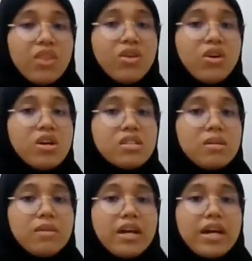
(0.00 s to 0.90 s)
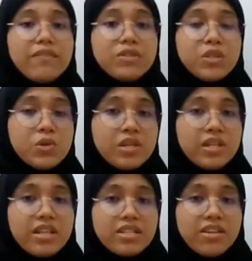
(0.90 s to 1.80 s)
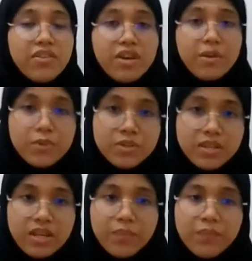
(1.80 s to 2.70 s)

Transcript: The concept that I have chosen is therapeutic.